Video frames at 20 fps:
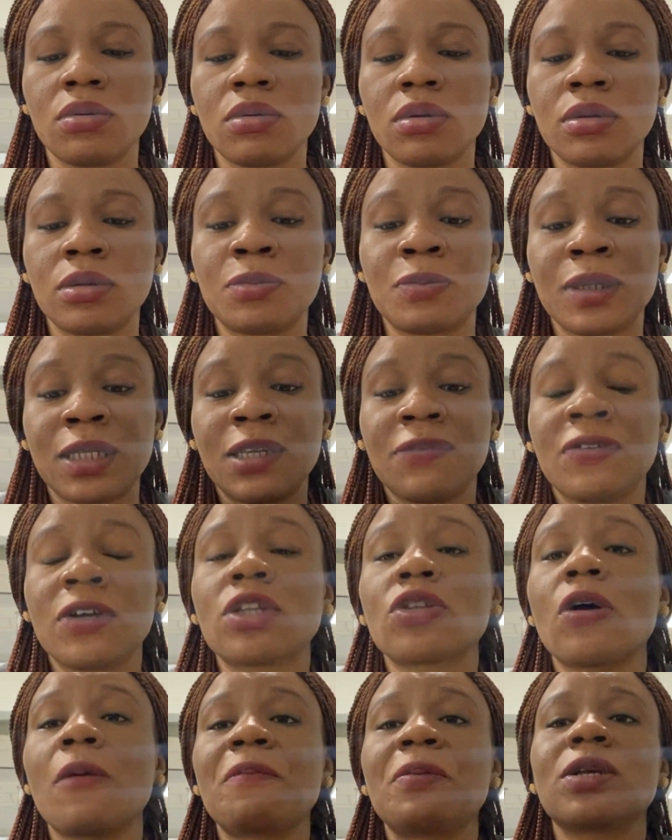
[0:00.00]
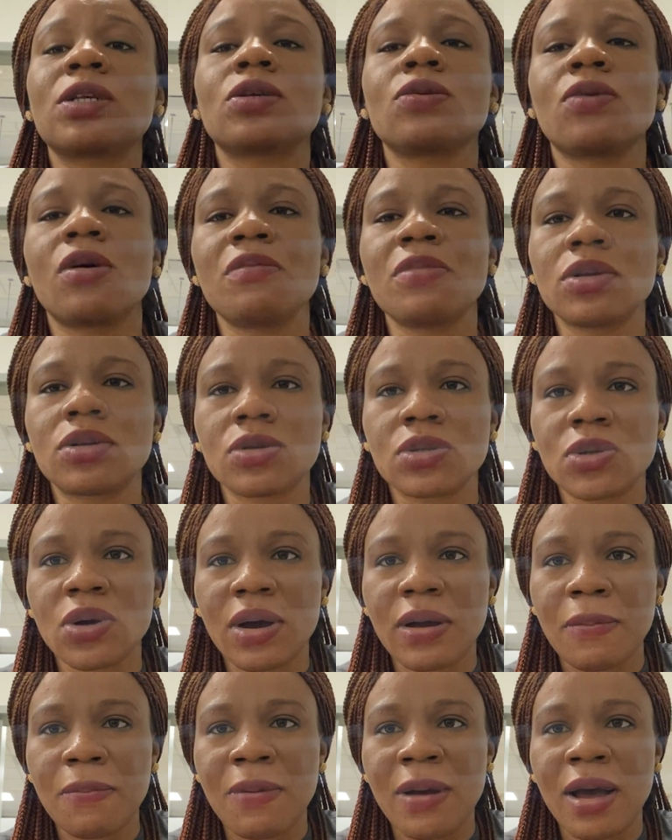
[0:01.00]
specific topics you want me to
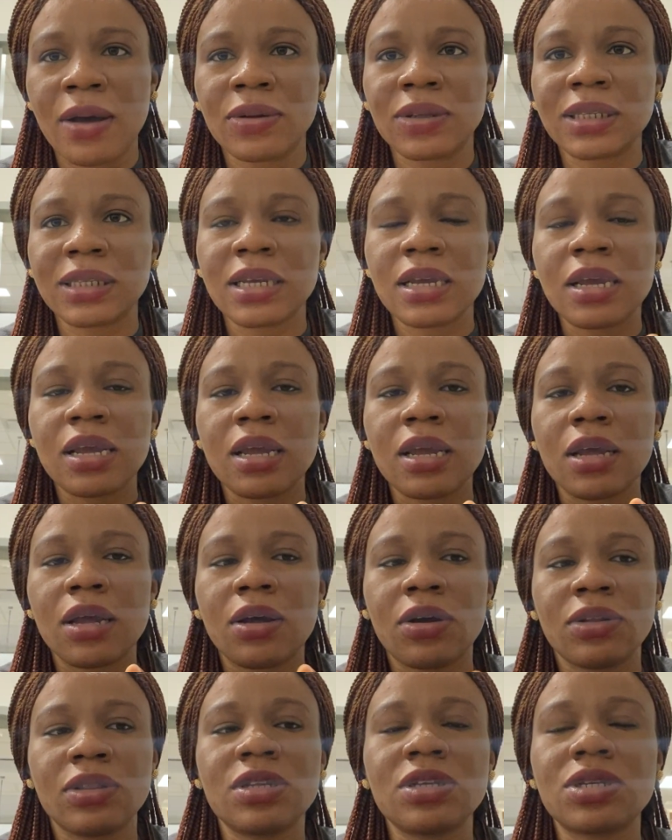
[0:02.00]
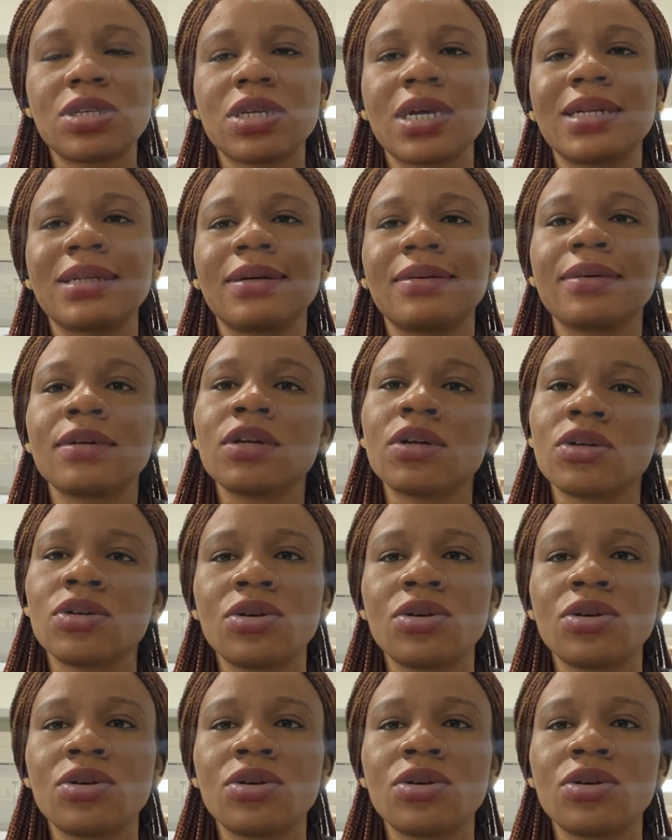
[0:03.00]
talk about on this channel,